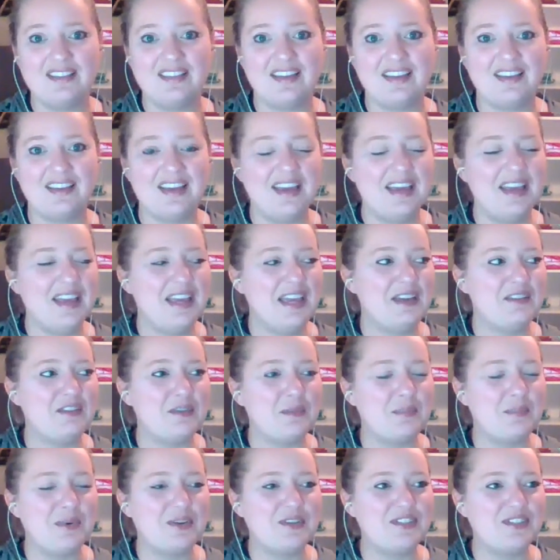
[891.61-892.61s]
Like if a
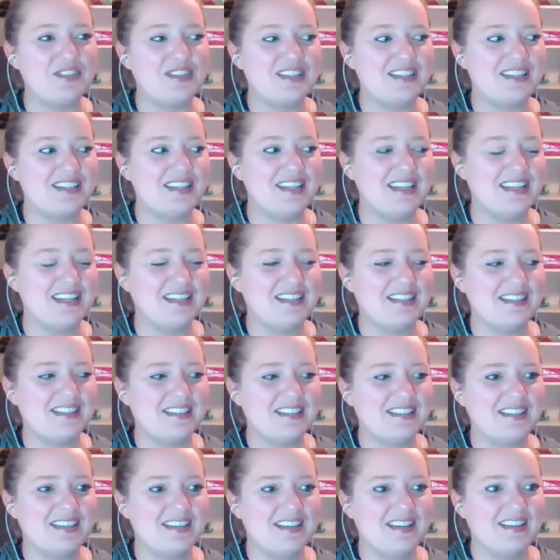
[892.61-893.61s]
person is,
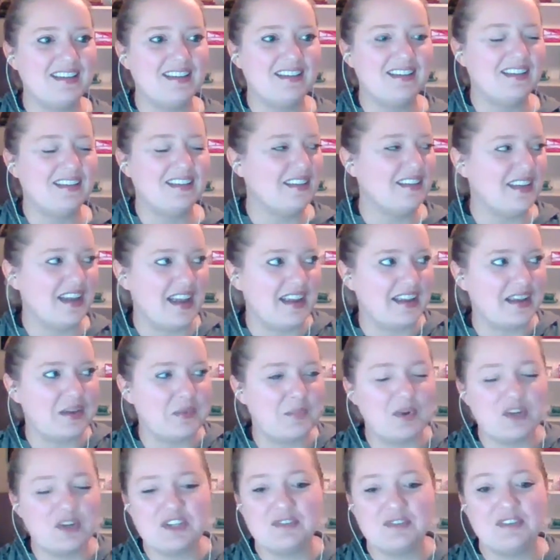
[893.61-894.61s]
I can
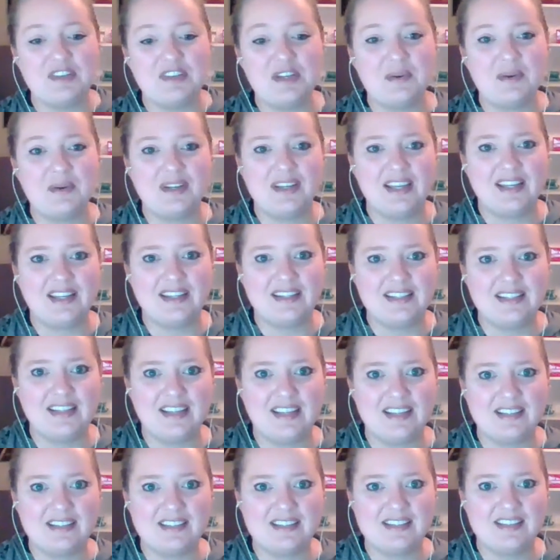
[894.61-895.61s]
watch a video on how to
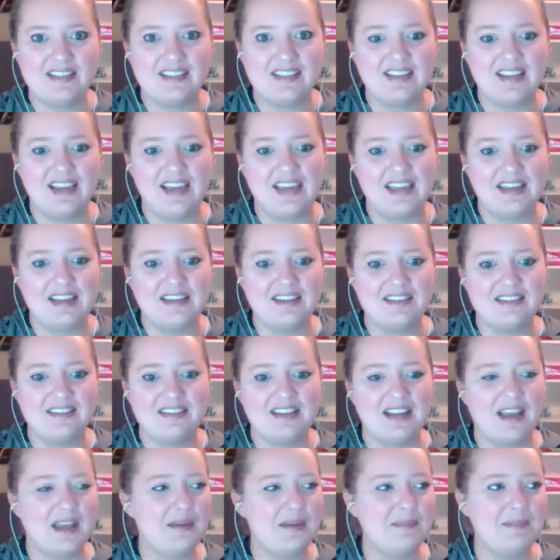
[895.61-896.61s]
dance and
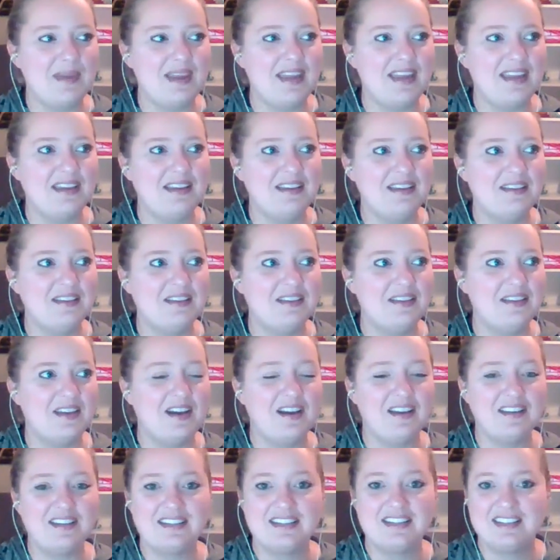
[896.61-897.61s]
I may
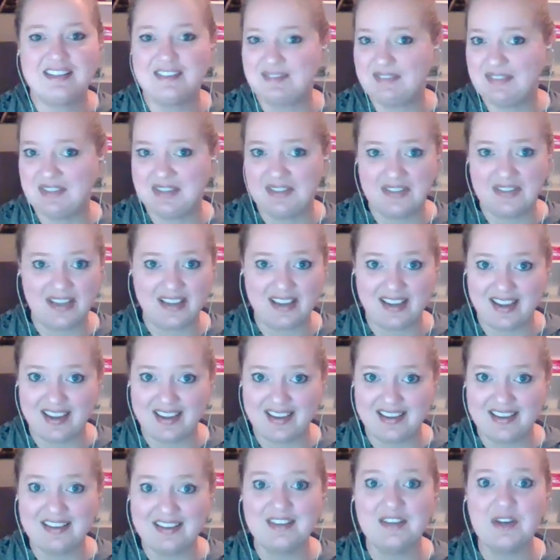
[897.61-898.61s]
not feel like
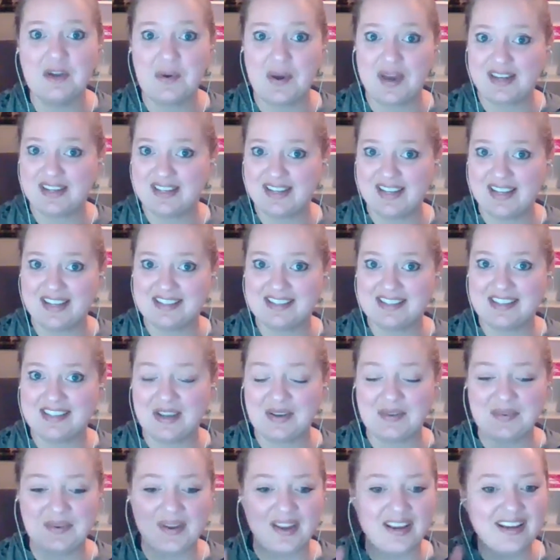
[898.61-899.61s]
I know how to dance
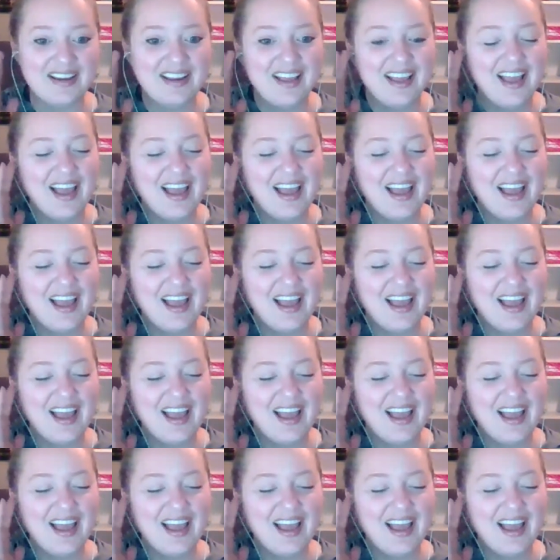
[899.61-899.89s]
yet, right?